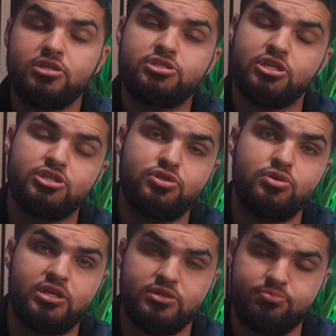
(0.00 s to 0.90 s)
just so
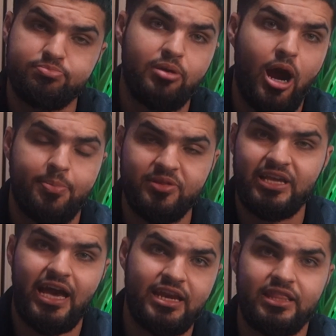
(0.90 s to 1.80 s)
you can
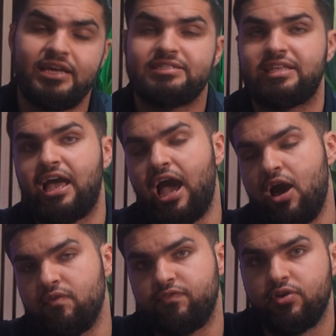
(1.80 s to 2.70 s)
properly analyze
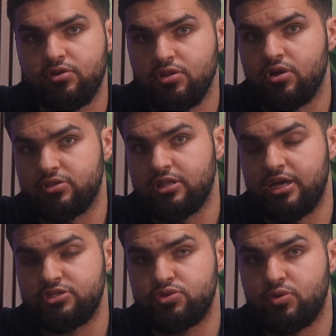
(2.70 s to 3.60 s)
how far along the
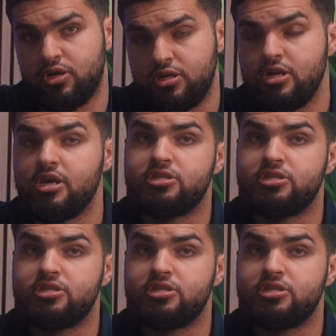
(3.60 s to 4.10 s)
lines you are,